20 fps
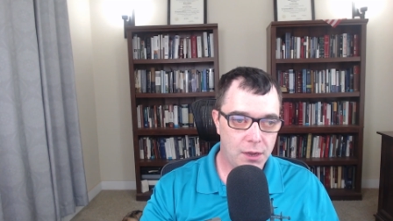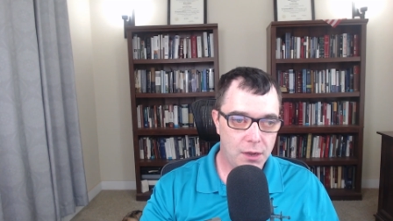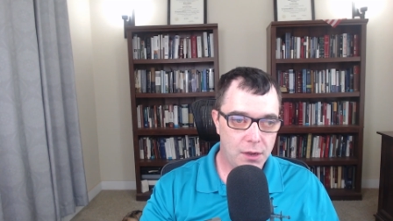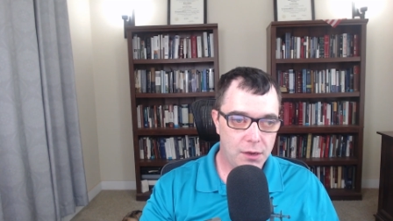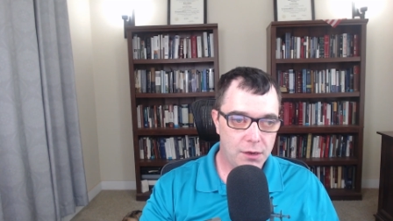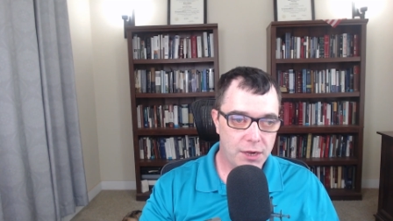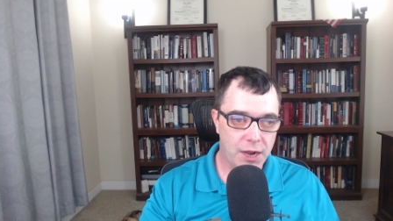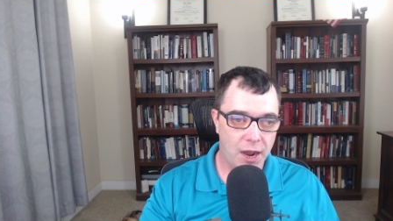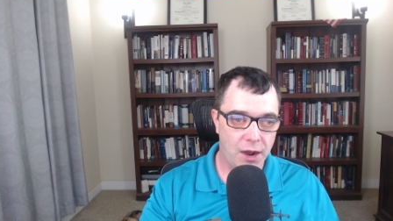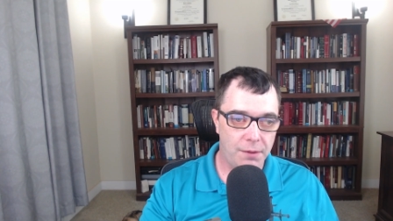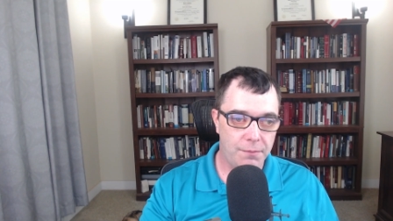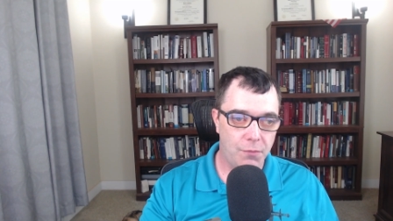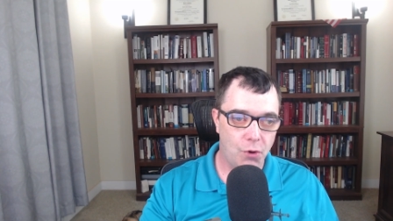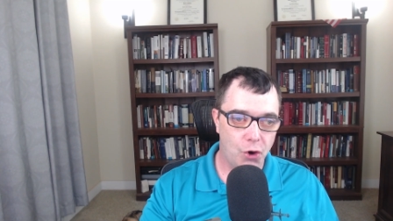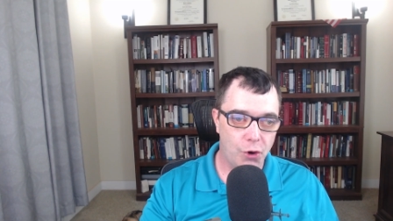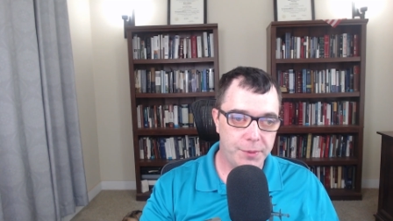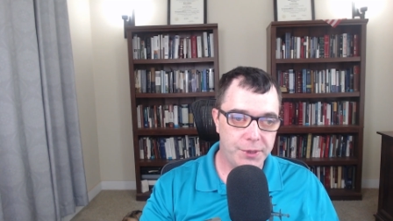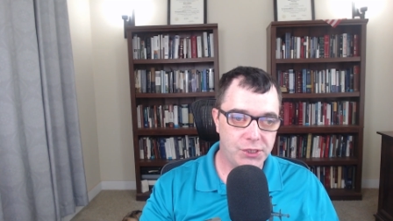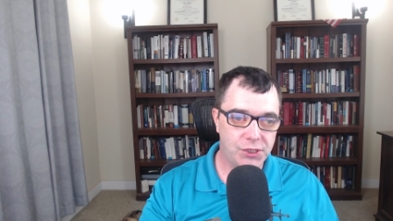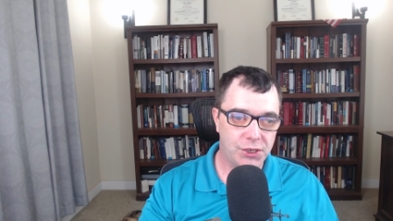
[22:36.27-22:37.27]
Now,
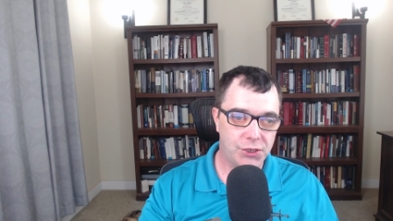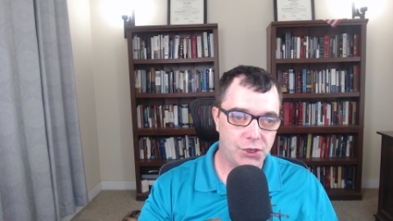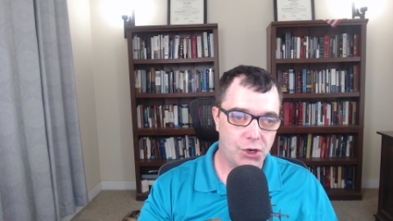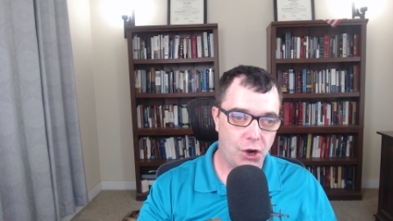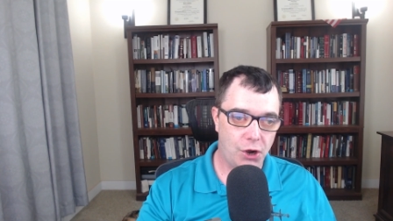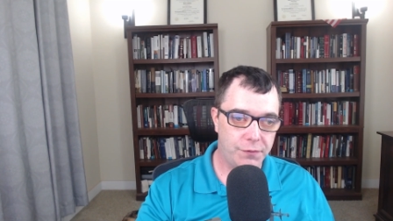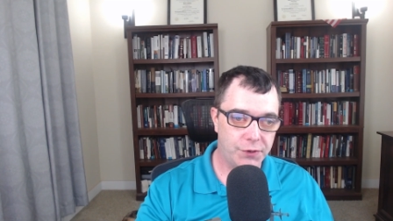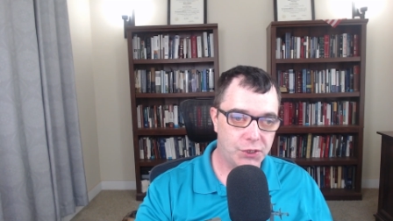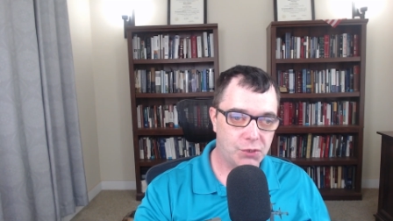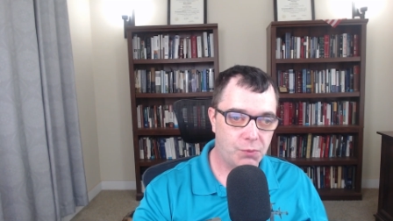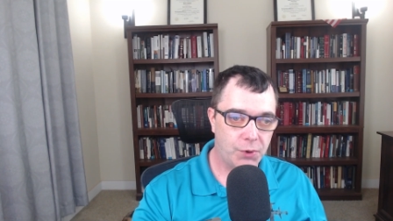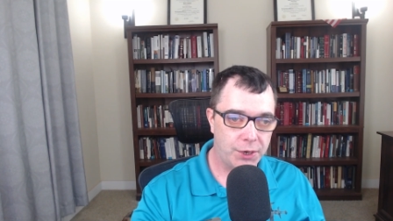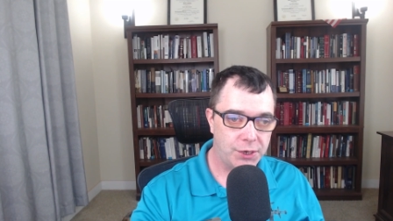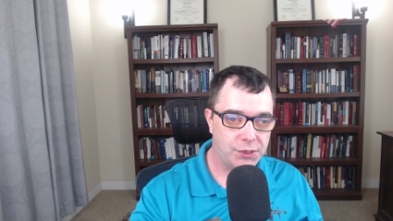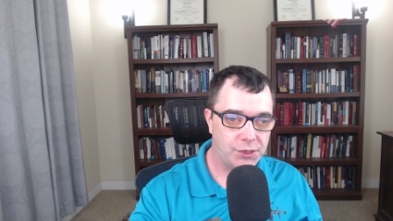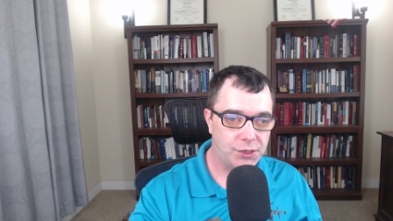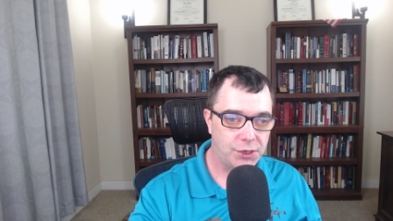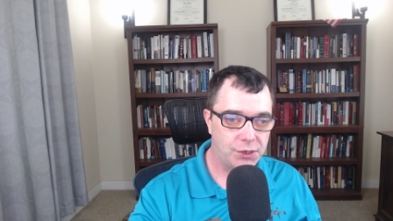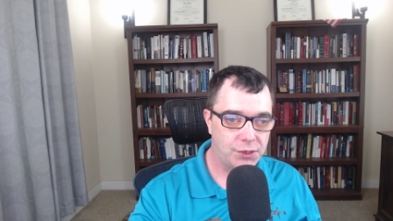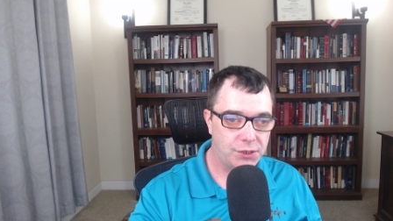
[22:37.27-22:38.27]
Mormons and Jehovah's
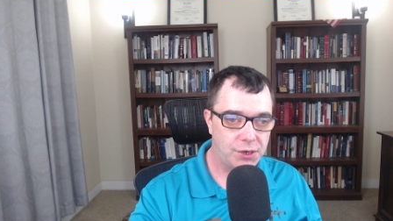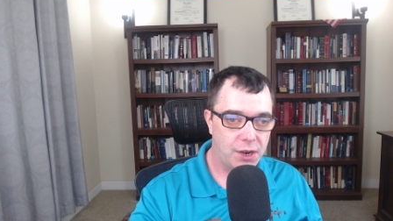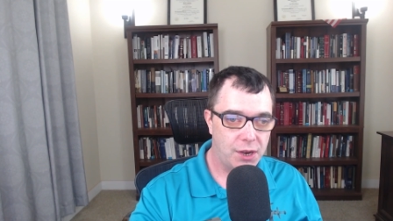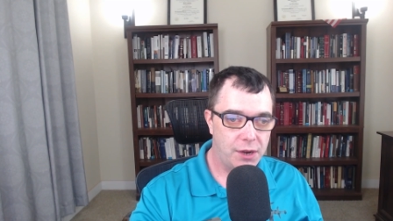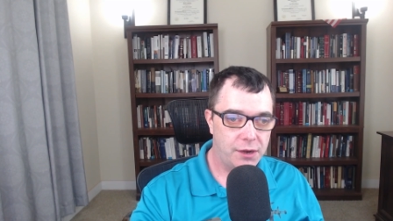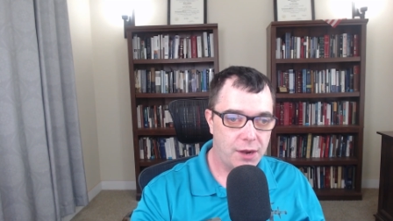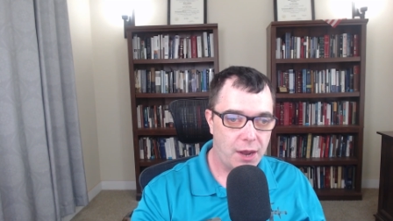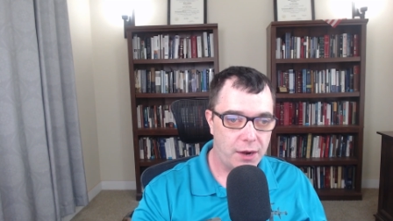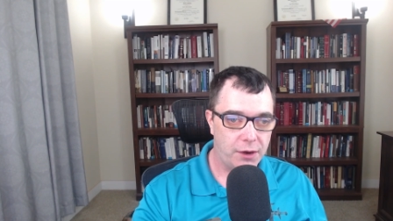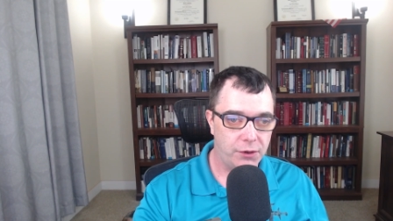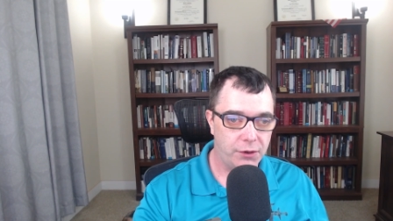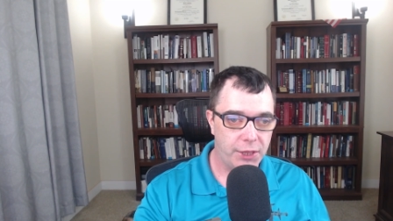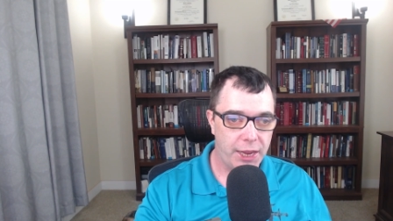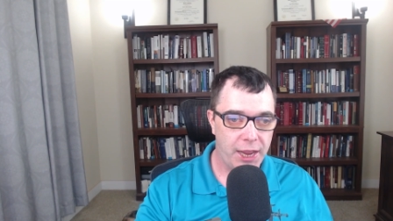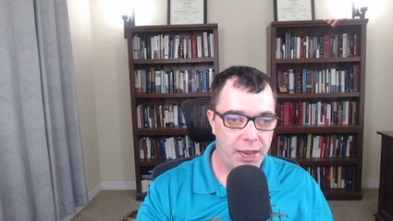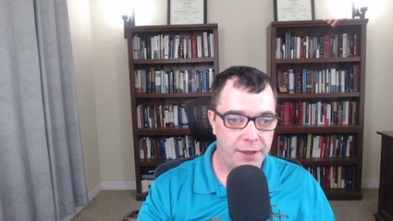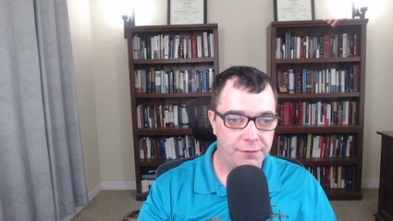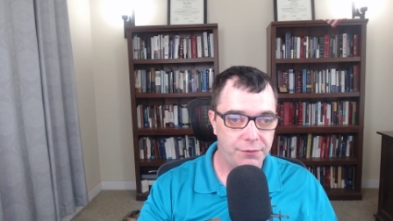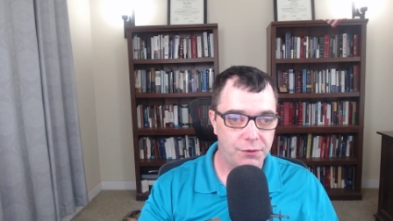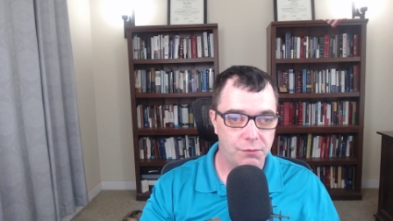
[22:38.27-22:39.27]
Witnesses not only
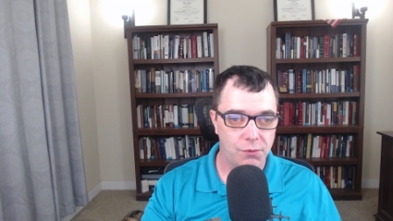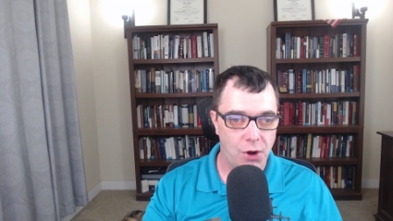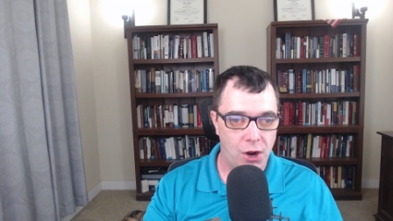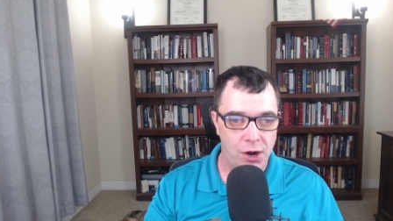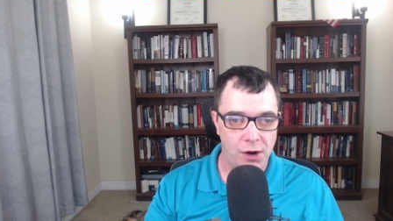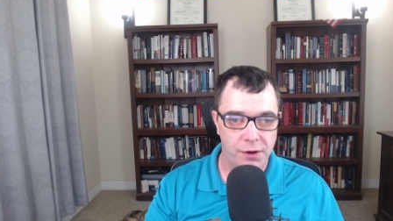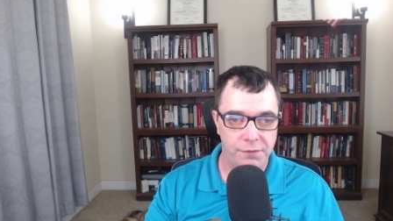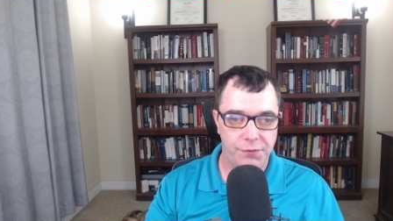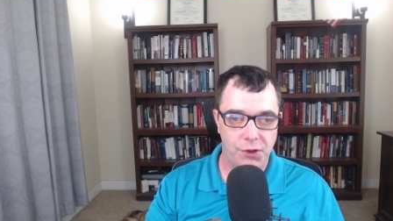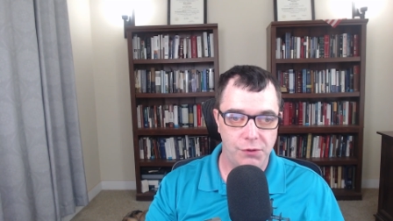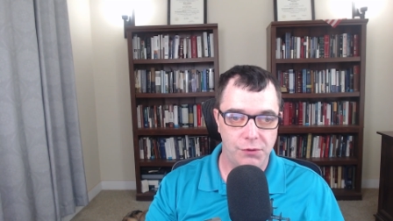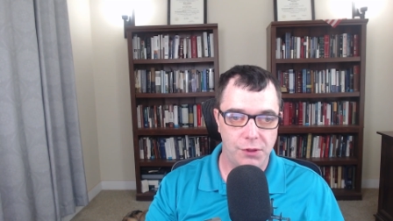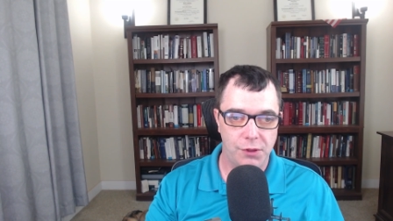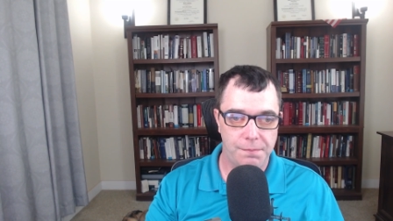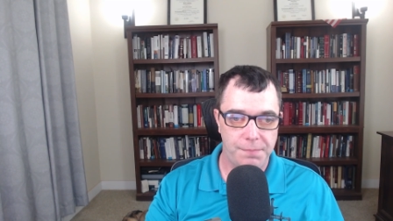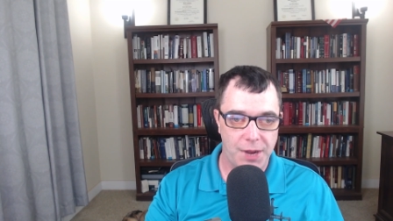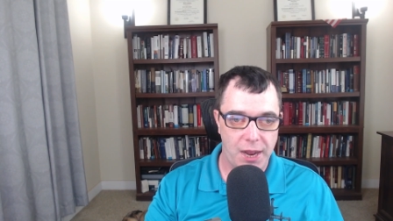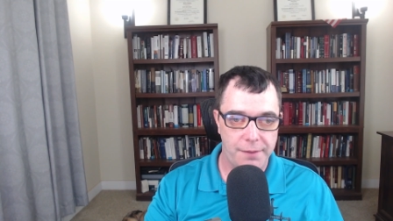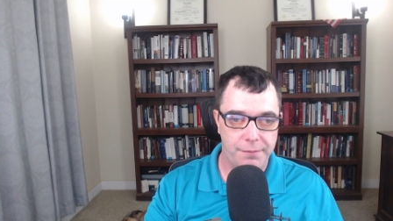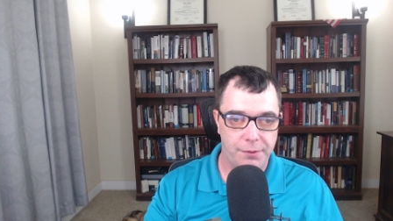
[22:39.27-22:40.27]
have the wrong view of the
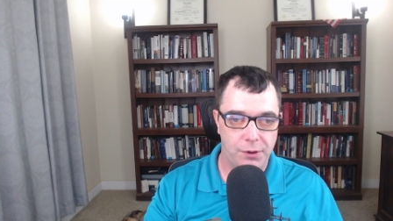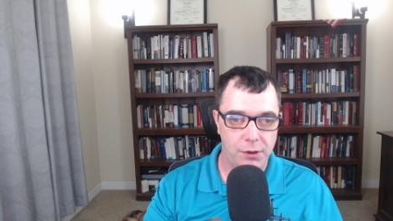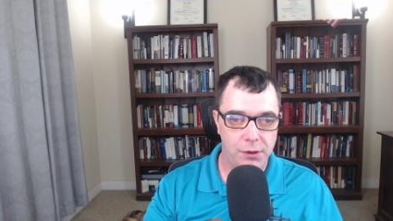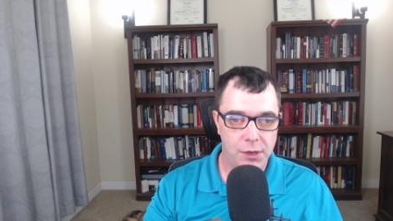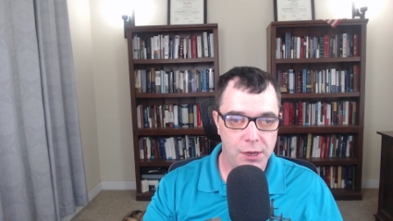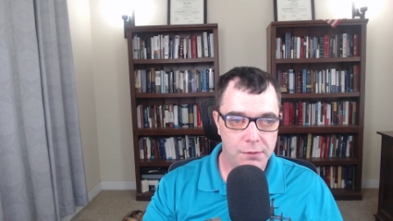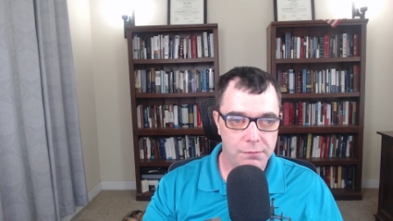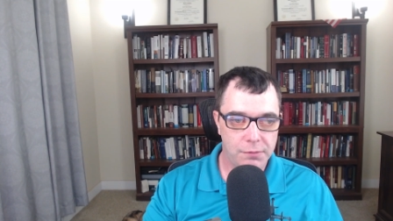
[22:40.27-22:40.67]
Bible,